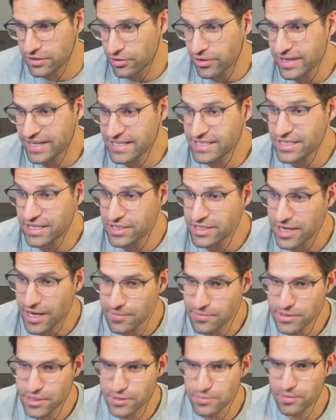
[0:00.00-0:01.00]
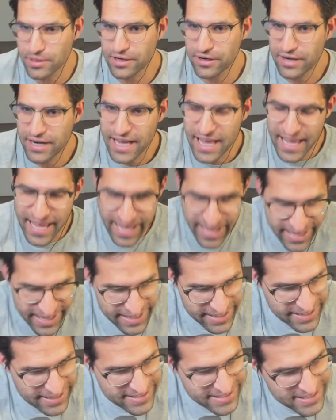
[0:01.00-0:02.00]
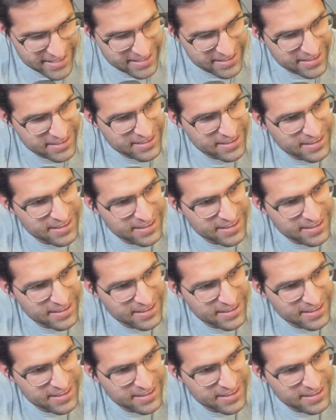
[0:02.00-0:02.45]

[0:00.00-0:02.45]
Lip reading: or is the top chess player, and